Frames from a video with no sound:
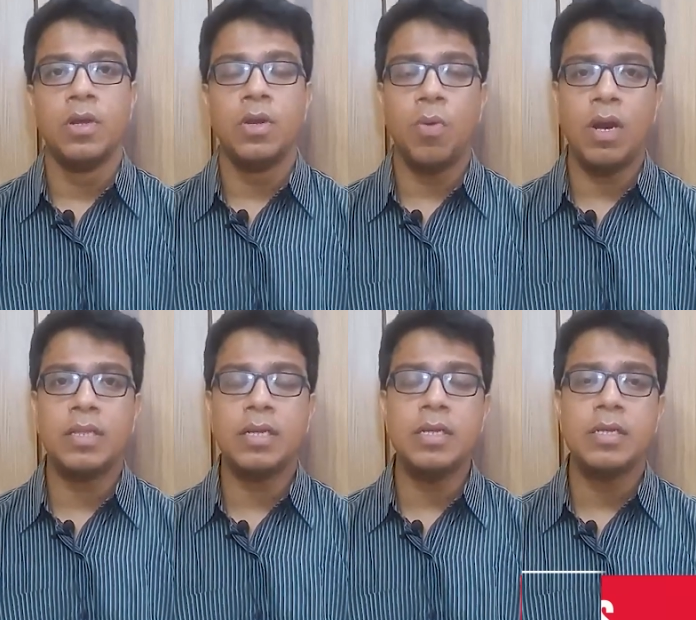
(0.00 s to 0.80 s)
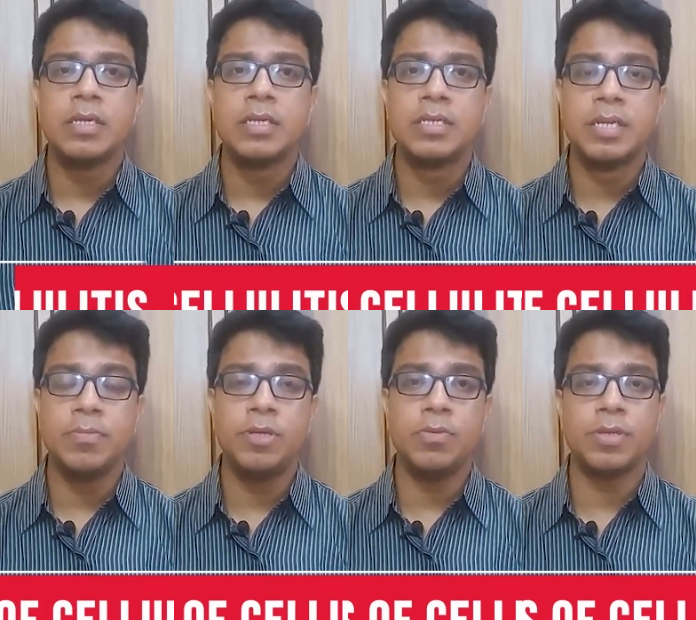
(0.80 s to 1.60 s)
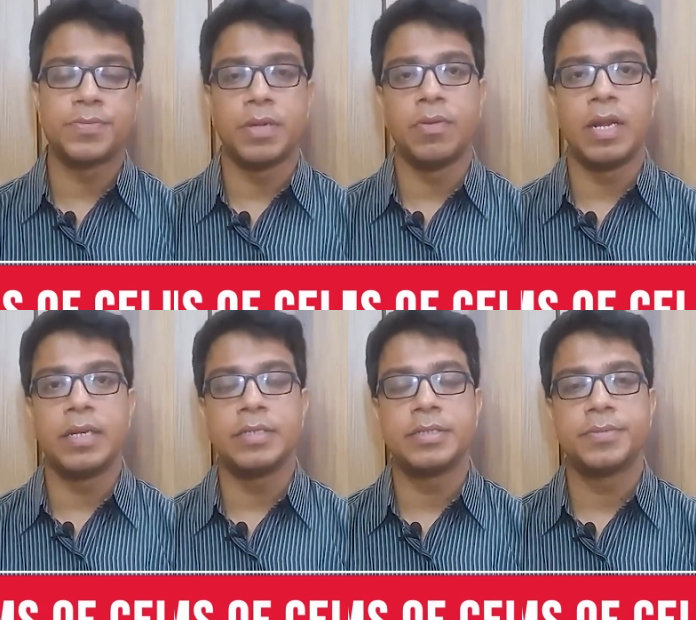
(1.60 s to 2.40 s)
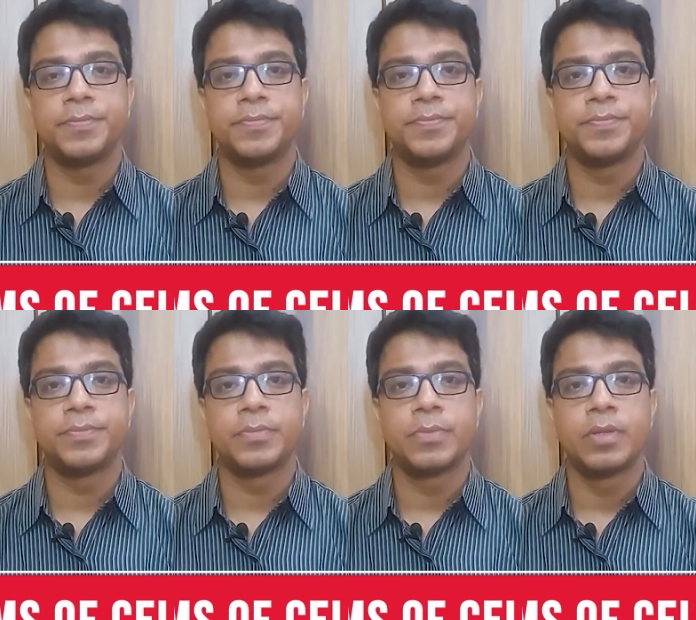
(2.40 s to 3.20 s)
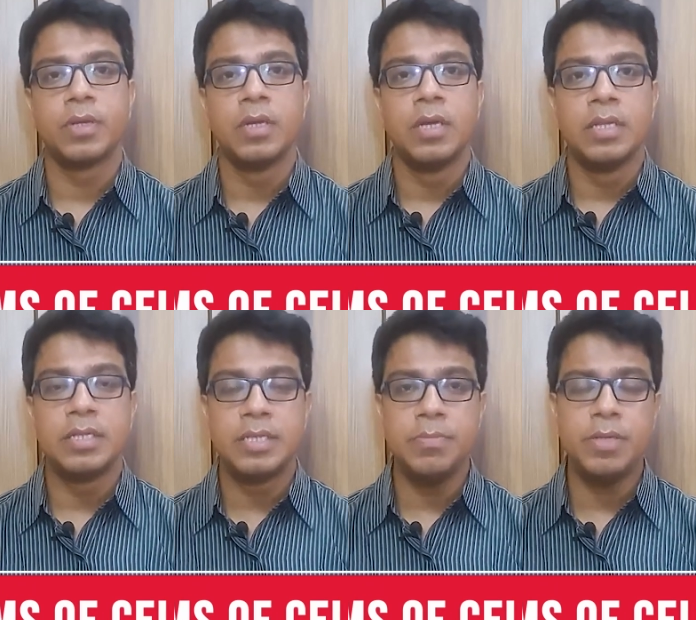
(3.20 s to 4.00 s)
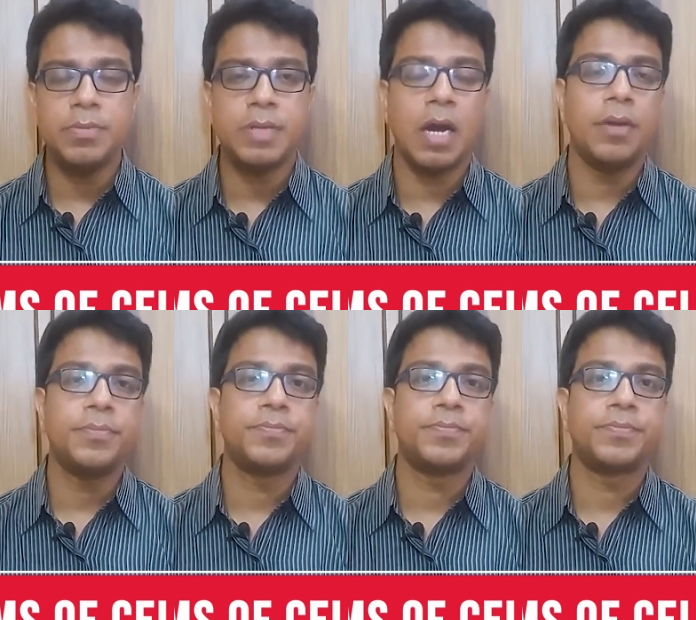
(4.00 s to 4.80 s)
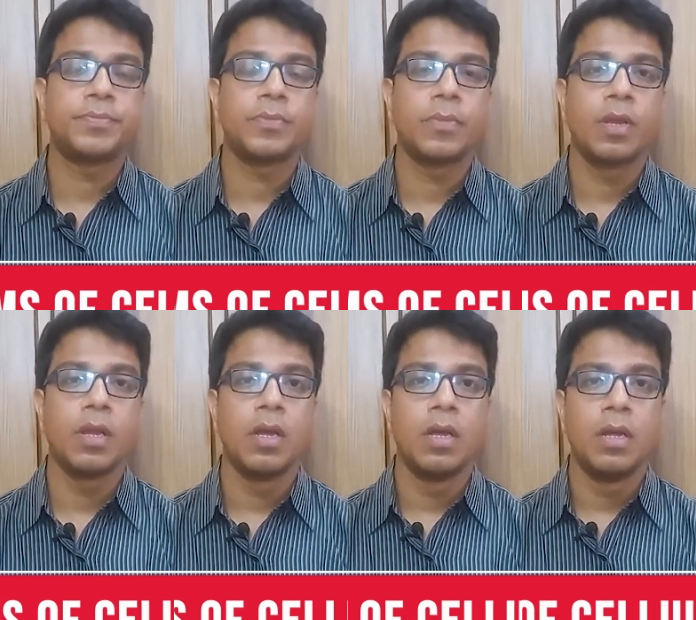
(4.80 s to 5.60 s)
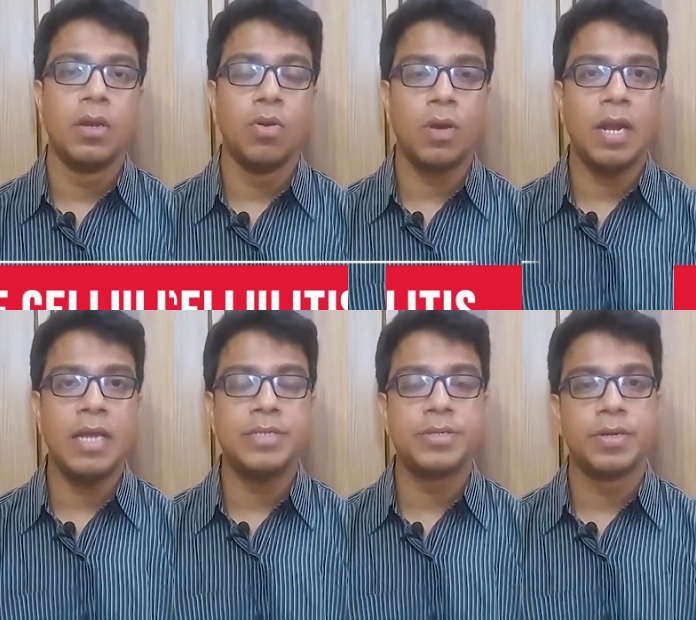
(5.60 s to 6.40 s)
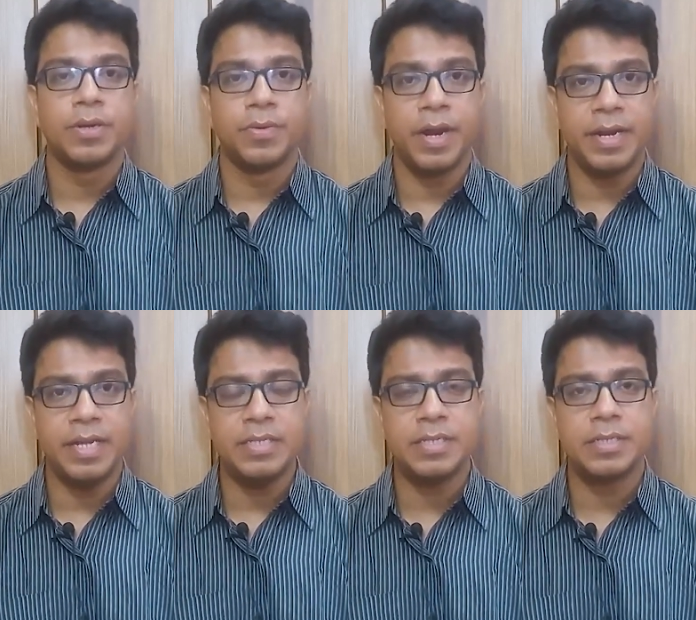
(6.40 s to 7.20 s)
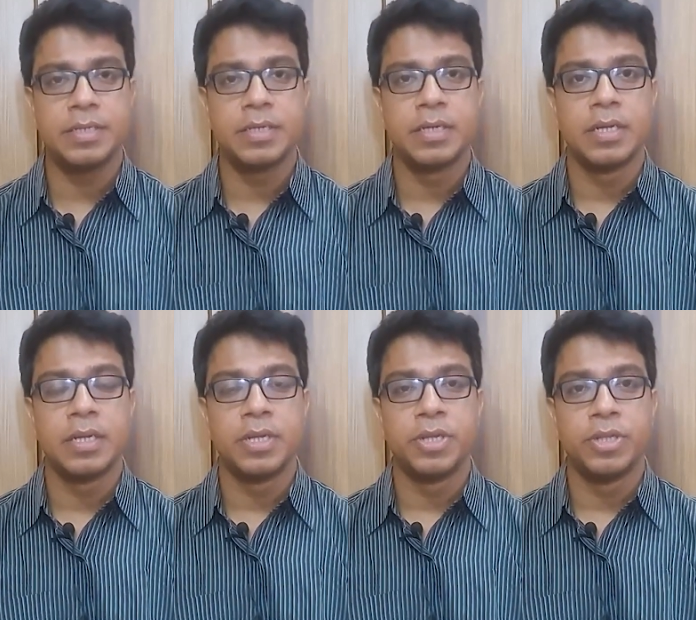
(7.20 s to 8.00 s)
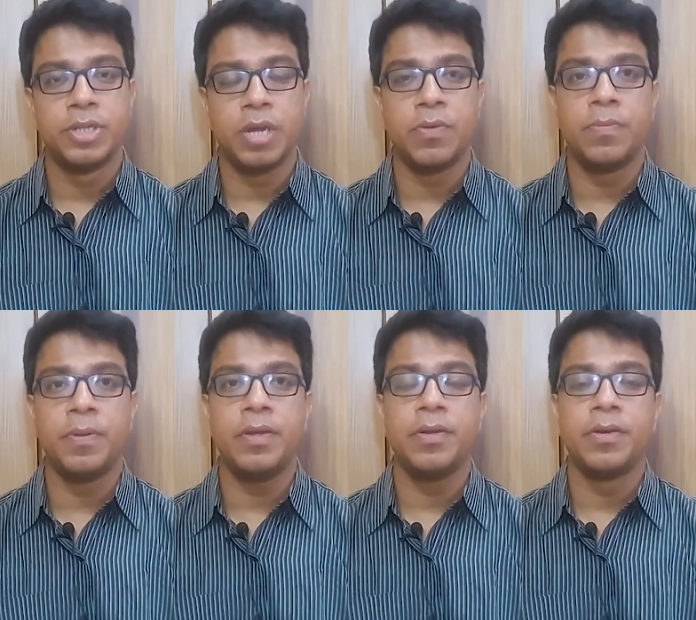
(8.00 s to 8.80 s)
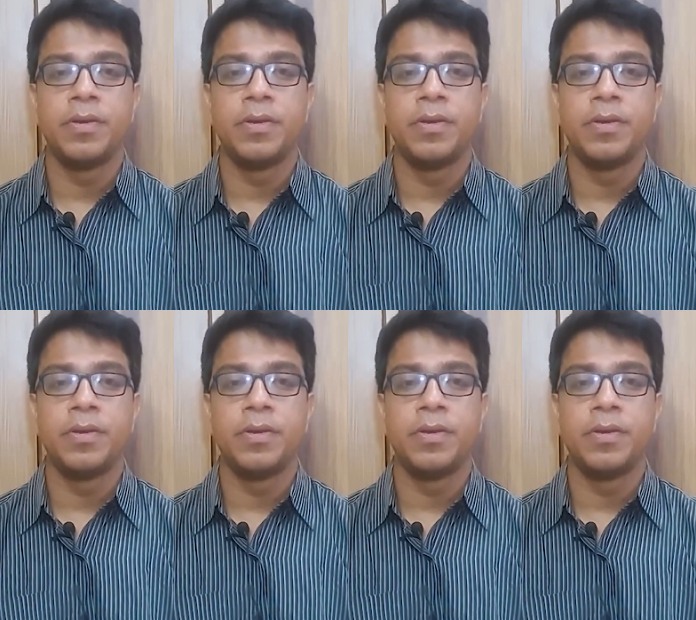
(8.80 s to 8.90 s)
Now, what are the symptoms of cellulitis? The symptoms are localized redness, there will be